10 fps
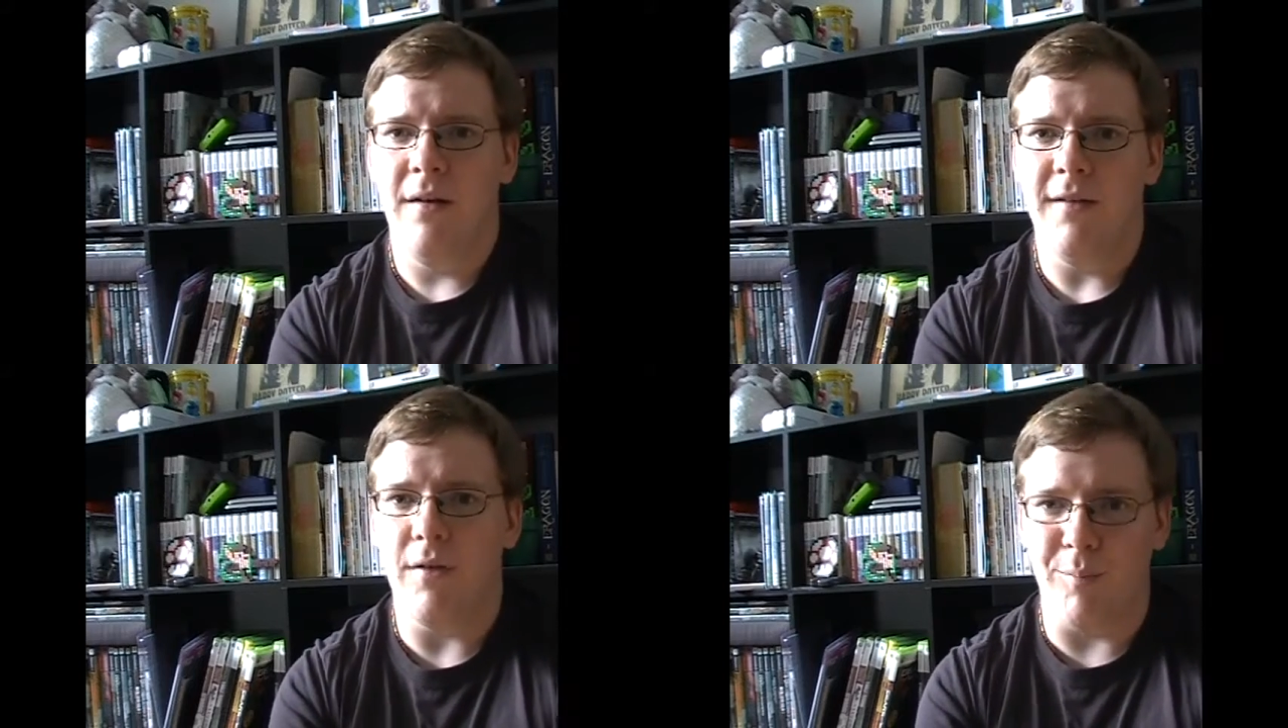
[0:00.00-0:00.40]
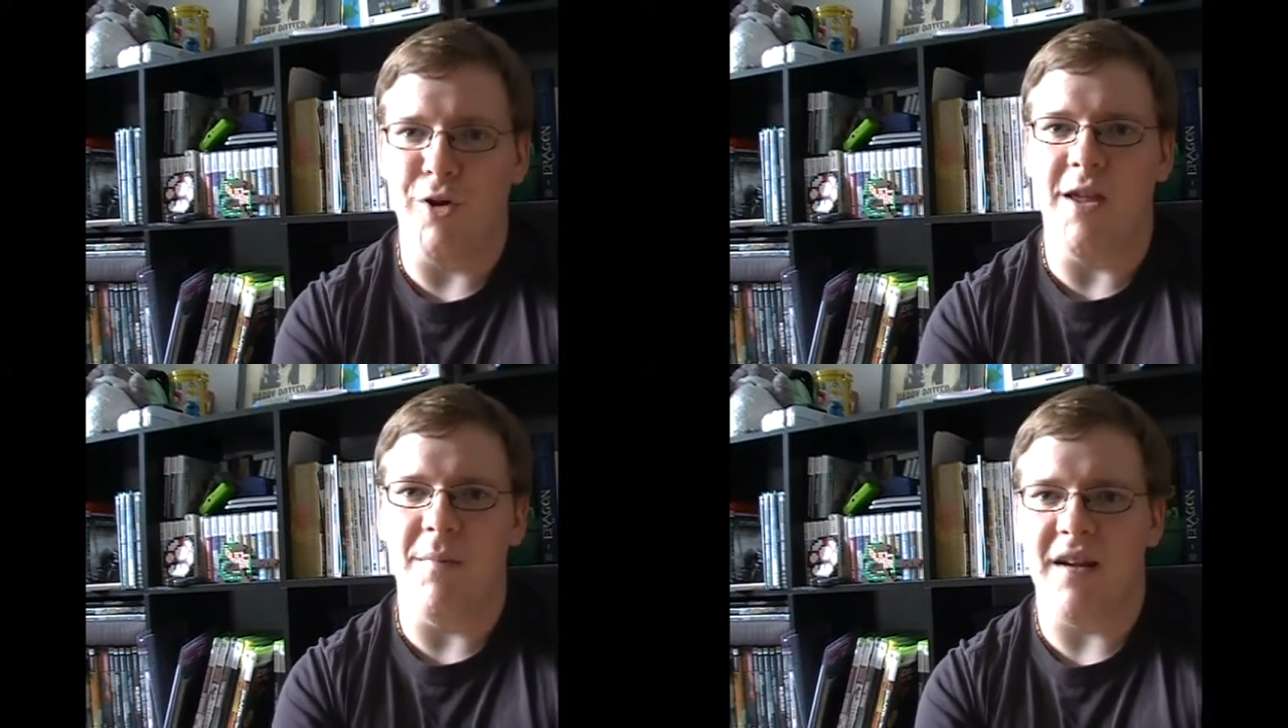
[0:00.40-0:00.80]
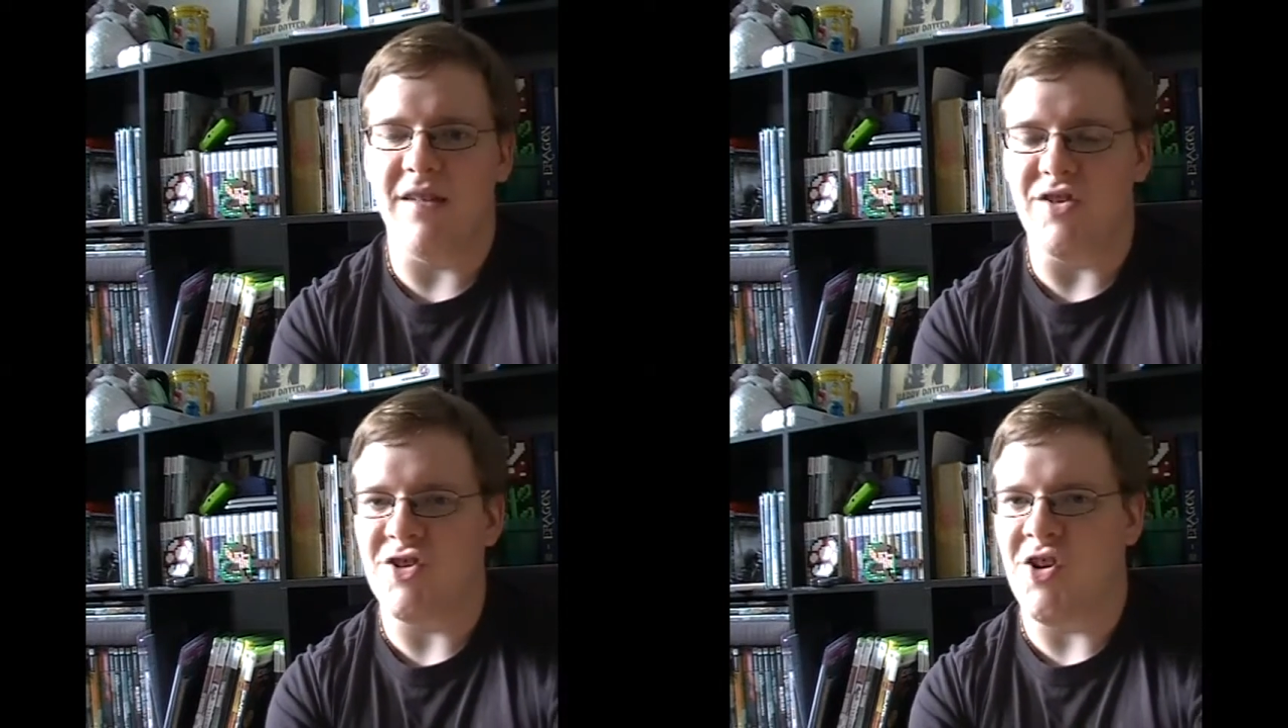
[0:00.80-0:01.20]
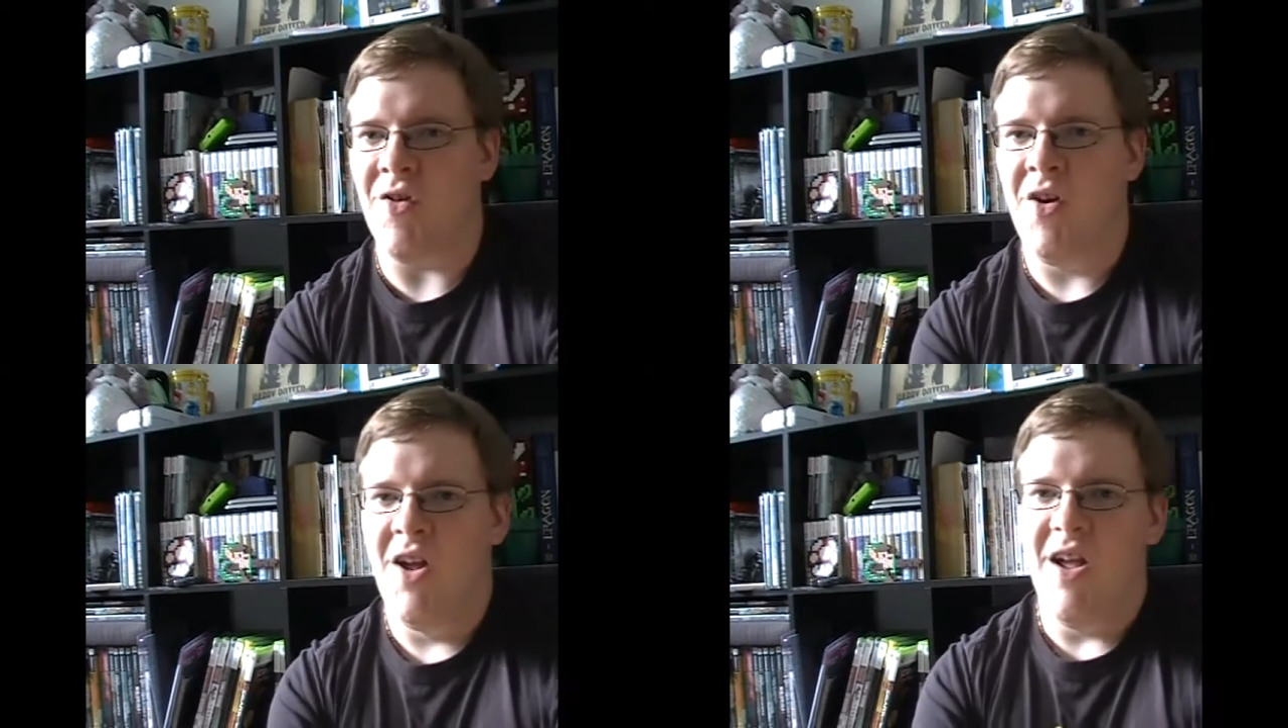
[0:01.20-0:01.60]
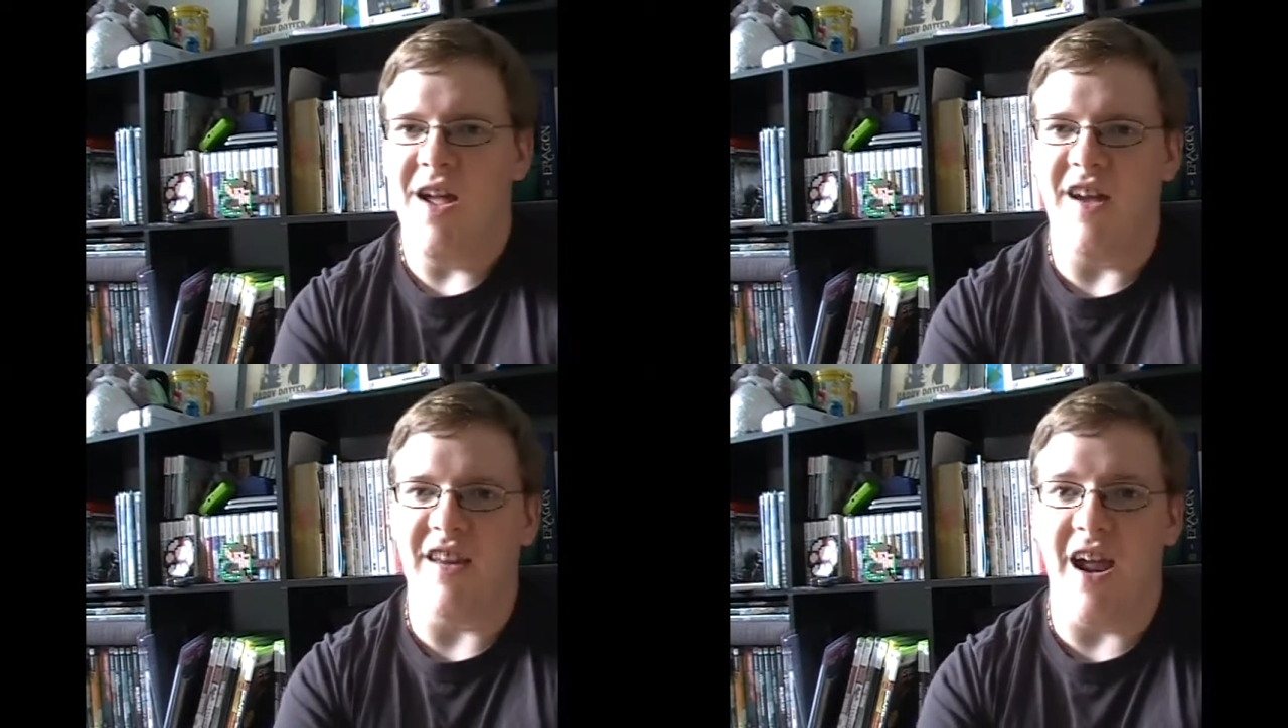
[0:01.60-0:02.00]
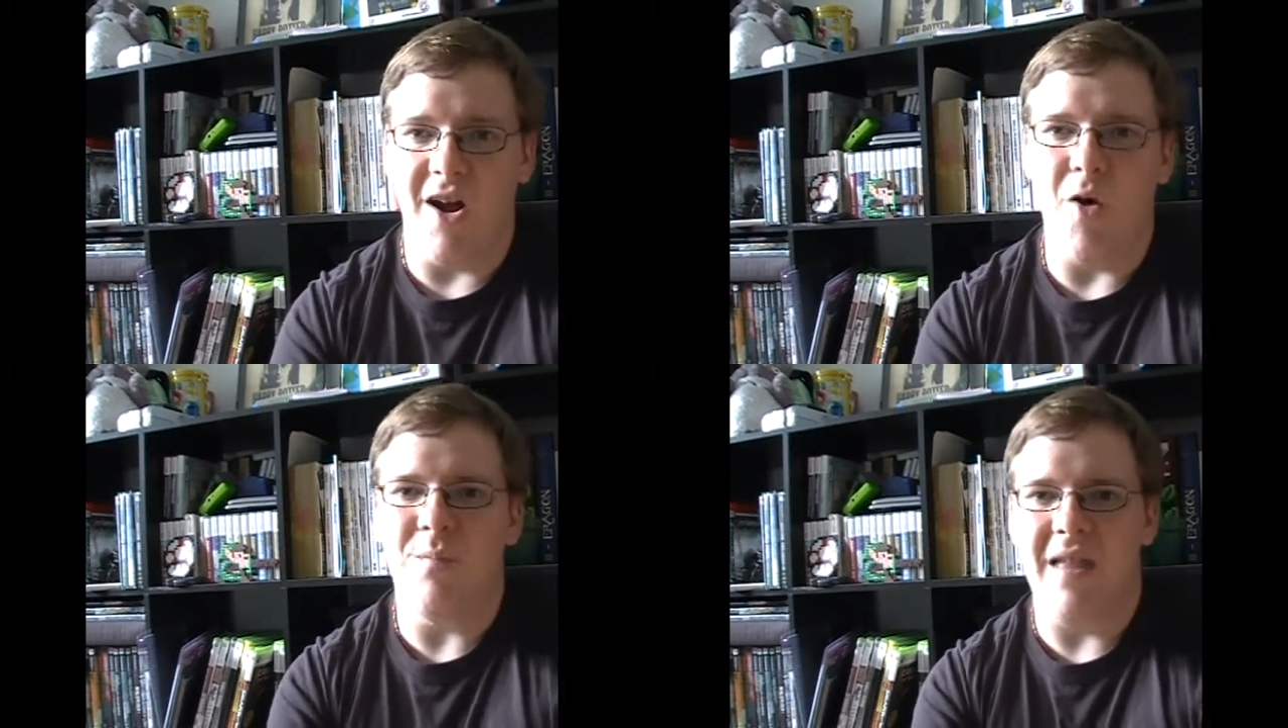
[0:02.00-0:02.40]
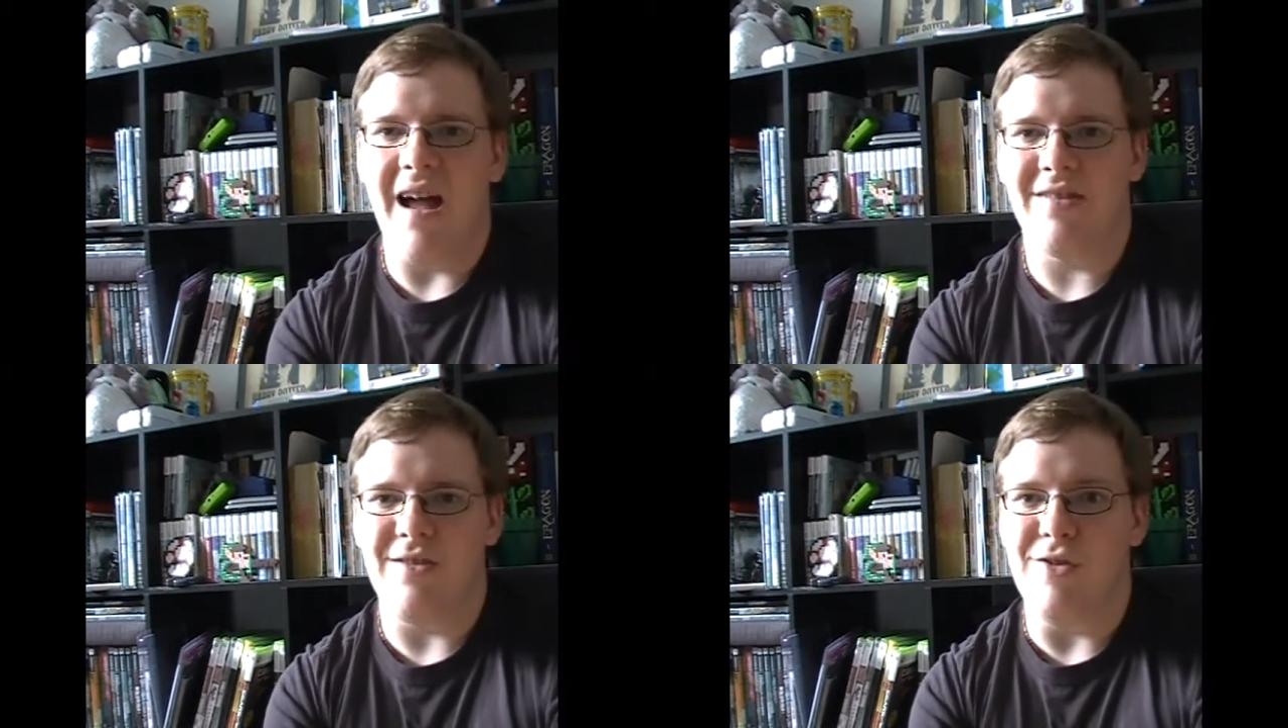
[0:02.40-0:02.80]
for bringing back the show, and I hope that